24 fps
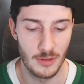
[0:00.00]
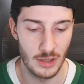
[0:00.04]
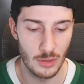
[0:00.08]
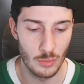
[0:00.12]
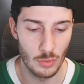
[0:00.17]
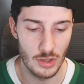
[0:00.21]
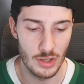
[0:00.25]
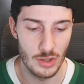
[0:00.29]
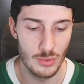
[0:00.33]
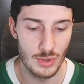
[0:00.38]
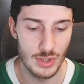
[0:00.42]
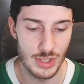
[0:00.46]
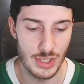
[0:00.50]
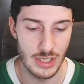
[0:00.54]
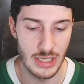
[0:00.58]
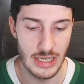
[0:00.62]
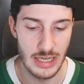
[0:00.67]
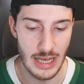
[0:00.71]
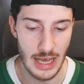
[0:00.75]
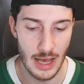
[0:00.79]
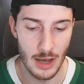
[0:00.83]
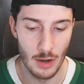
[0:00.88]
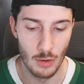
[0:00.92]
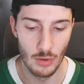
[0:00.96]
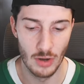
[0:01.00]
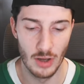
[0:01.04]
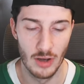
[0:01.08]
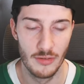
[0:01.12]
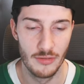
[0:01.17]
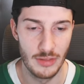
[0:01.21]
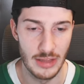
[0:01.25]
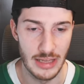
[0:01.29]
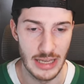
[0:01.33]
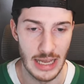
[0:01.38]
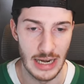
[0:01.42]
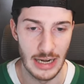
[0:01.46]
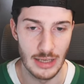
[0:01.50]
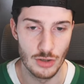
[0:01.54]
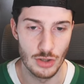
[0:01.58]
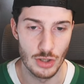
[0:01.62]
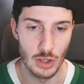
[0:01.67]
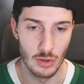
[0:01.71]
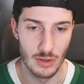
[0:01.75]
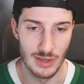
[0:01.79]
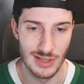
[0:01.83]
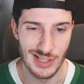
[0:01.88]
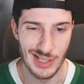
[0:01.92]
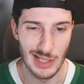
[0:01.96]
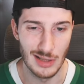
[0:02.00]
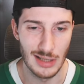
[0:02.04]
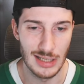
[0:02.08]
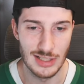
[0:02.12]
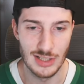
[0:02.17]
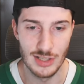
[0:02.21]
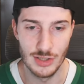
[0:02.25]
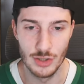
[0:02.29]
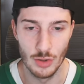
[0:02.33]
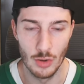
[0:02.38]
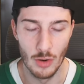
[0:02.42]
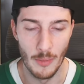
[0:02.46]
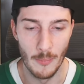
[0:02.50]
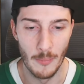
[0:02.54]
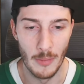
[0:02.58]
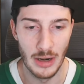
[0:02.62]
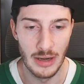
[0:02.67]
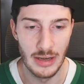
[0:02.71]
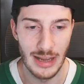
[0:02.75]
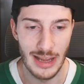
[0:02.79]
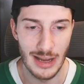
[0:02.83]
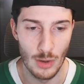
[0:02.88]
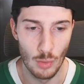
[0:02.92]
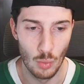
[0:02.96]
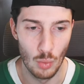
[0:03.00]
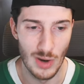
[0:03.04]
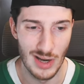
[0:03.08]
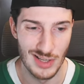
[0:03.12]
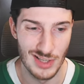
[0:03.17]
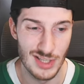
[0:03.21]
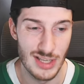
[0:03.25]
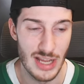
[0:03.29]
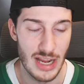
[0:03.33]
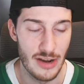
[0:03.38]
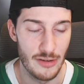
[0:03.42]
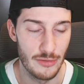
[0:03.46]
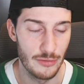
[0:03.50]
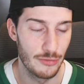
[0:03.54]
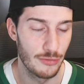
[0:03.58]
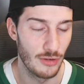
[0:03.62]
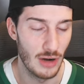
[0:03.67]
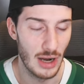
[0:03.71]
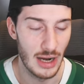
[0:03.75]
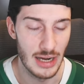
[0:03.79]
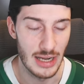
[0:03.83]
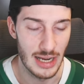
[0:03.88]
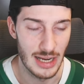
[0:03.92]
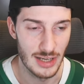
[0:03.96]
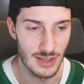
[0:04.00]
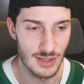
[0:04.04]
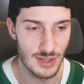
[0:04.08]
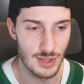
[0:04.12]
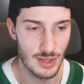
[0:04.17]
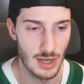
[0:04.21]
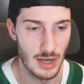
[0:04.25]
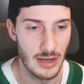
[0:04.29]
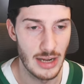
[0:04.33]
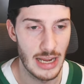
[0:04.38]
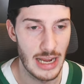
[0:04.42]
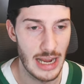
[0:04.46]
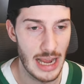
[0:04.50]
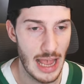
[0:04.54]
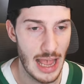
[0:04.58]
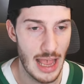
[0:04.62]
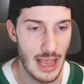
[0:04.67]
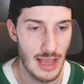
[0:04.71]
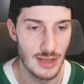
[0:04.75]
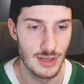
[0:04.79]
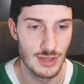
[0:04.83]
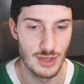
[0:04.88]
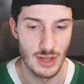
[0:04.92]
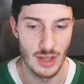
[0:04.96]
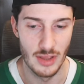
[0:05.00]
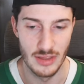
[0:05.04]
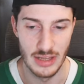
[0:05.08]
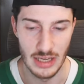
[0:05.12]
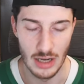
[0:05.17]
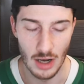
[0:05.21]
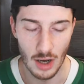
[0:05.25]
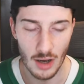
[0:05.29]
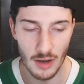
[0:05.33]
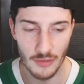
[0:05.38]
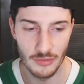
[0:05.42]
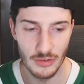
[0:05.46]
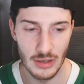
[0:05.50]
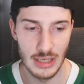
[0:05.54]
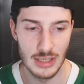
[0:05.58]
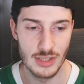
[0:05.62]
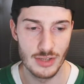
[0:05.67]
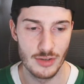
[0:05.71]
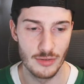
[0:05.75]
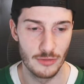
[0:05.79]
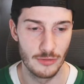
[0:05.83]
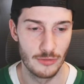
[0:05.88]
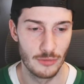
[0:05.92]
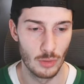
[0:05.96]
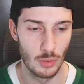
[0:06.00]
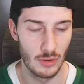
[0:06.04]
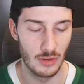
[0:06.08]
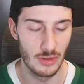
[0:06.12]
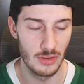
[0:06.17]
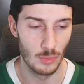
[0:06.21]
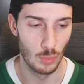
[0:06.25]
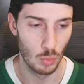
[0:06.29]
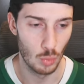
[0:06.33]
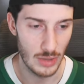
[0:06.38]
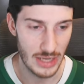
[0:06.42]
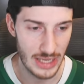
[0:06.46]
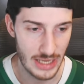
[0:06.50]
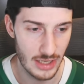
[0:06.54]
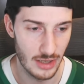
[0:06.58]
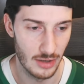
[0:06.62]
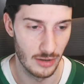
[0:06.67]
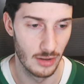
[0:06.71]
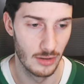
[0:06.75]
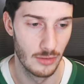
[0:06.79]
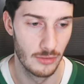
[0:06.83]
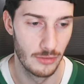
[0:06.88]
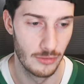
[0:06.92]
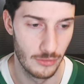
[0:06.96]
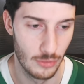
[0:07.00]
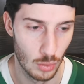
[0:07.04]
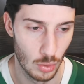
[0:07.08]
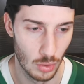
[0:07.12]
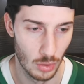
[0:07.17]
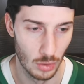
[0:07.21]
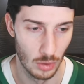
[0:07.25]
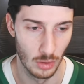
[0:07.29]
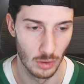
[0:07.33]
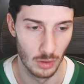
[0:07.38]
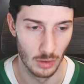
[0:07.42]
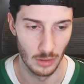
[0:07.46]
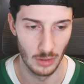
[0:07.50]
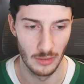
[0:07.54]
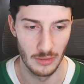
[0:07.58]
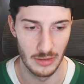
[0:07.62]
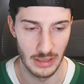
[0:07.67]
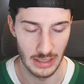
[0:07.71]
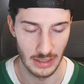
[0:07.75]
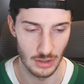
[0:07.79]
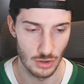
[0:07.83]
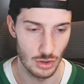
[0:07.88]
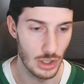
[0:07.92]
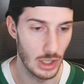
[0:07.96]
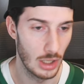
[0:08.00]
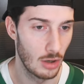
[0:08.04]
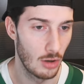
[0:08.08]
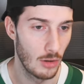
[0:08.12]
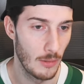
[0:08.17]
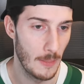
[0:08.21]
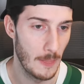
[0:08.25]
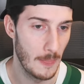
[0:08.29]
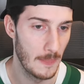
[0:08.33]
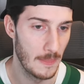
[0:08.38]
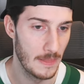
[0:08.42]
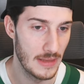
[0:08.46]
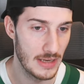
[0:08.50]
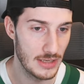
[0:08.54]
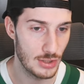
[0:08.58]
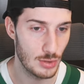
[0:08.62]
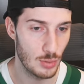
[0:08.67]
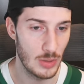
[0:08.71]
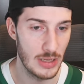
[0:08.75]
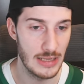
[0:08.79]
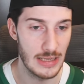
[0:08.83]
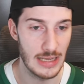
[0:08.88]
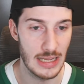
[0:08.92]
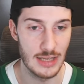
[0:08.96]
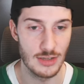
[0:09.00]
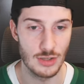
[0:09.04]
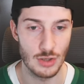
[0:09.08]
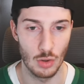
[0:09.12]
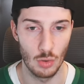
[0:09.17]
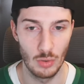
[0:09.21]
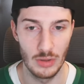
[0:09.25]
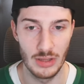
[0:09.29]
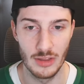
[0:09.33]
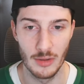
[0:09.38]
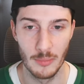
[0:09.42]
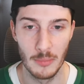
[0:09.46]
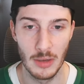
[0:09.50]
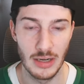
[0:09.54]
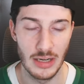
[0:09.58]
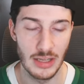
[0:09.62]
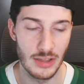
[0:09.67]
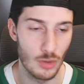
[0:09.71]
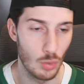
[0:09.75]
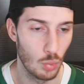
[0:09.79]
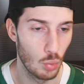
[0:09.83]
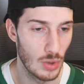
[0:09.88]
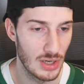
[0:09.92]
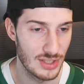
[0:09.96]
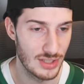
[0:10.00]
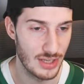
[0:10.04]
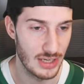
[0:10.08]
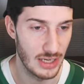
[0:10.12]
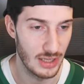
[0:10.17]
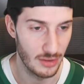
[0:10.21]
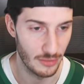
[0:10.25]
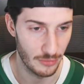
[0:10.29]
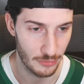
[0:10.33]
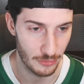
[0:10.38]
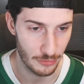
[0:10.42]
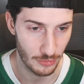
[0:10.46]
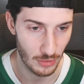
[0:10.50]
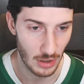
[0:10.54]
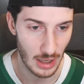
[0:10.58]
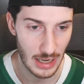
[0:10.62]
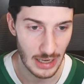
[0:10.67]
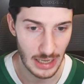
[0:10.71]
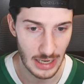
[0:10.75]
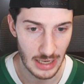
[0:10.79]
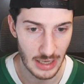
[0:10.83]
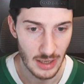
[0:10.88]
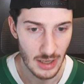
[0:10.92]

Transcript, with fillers: what you see out of the NHL is they like to do Monday, Wednesday, Friday, Sunday as the off nights for the week for the NHL. This week, it's only the Monday, the Wednesday, and the Friday.